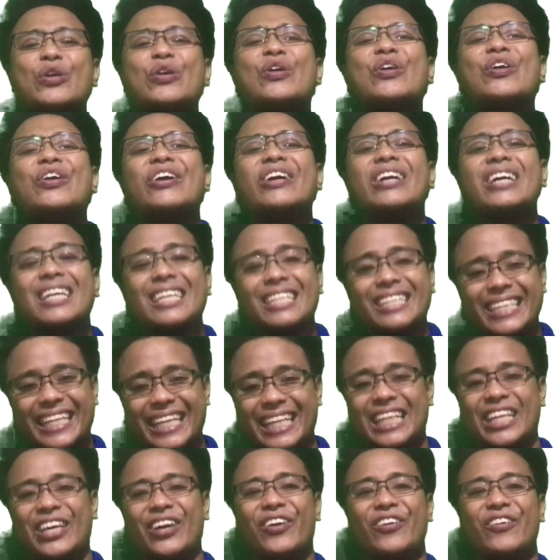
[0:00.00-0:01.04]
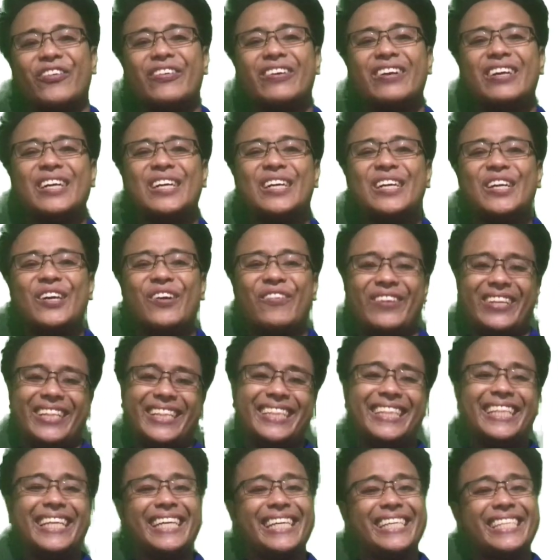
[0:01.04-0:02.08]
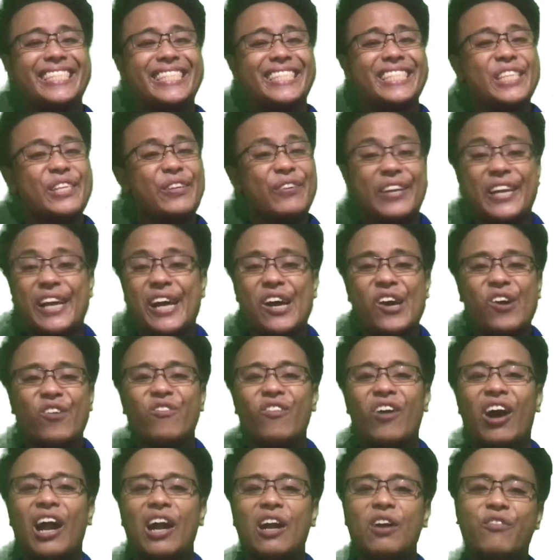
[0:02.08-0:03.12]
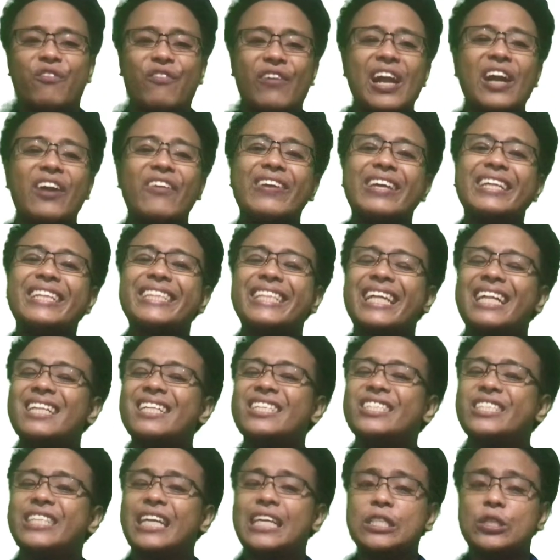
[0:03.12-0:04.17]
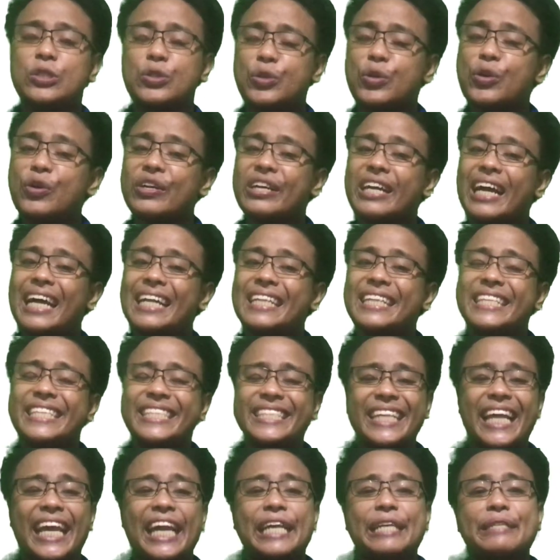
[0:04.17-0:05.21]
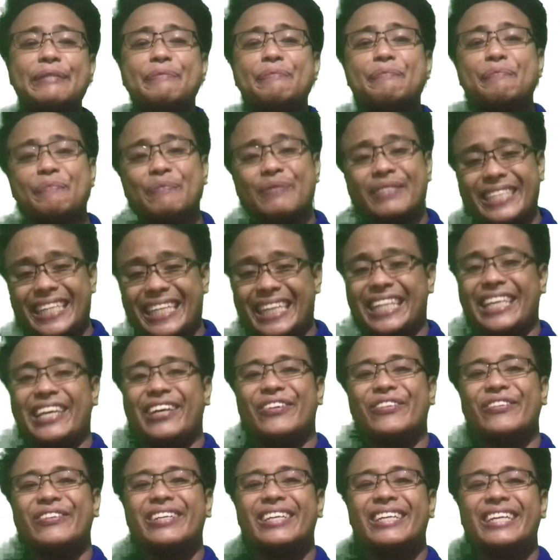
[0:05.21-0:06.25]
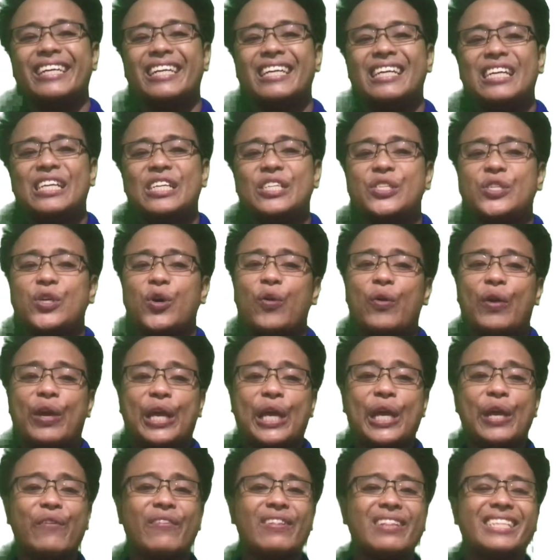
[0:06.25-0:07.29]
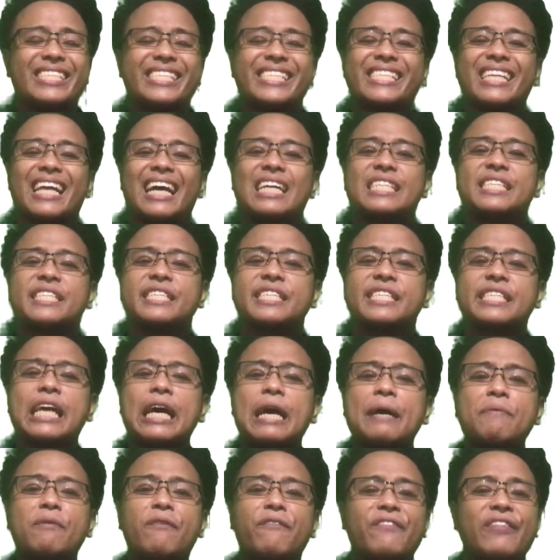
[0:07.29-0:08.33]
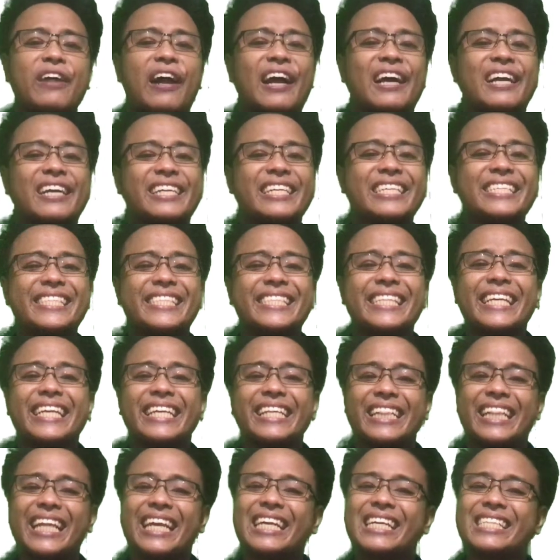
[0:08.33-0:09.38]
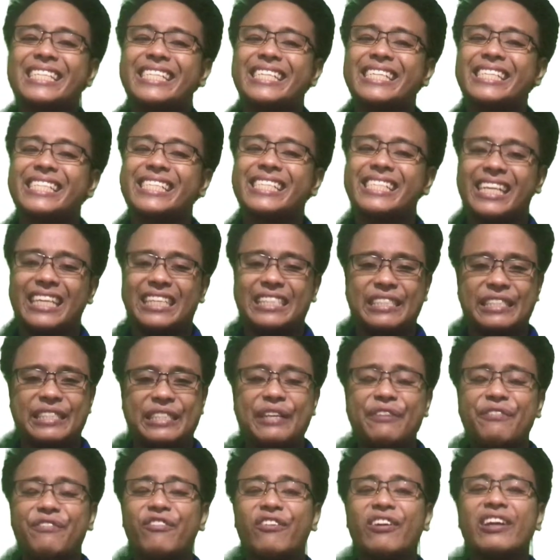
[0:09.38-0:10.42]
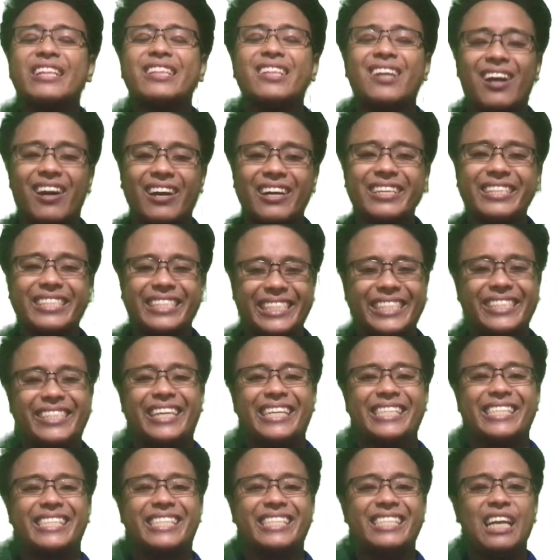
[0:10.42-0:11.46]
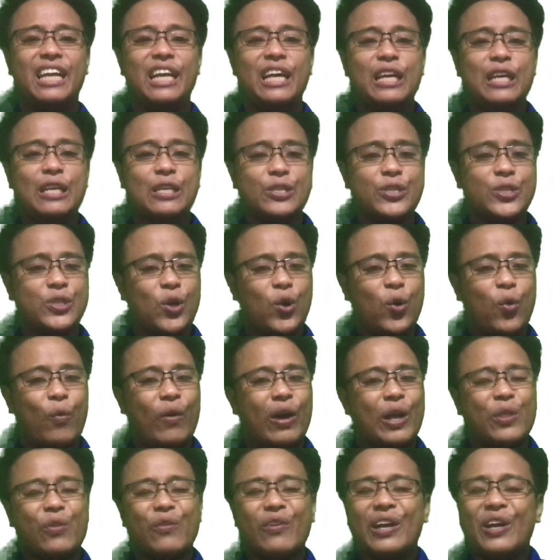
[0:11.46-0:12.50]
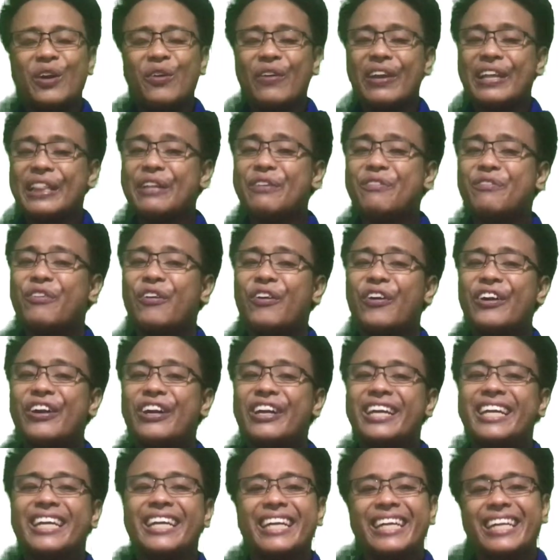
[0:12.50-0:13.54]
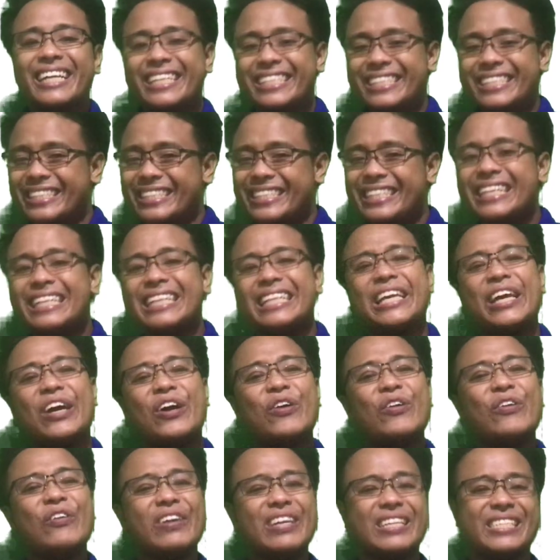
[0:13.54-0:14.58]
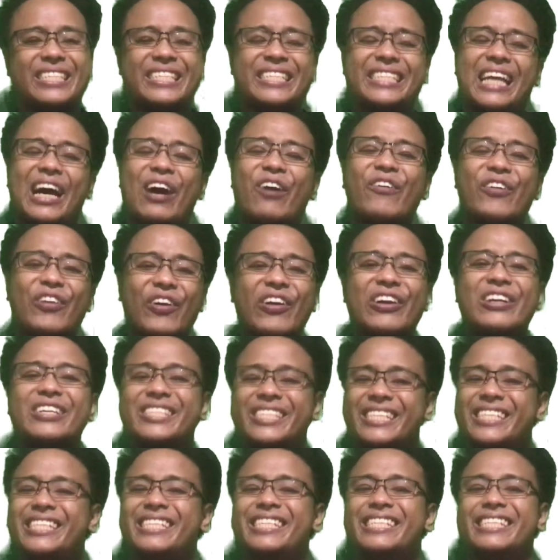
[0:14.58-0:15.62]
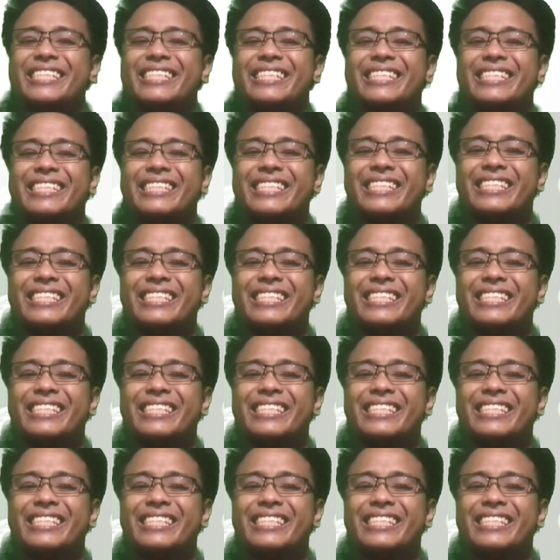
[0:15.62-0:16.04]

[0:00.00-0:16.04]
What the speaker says: Tour Nilio. With this, we have our very intelligent tour guide named Nilio. So he will discuss some of the artistic legacies in different art eras. So what you are waiting for? Nilio, it's now your turn.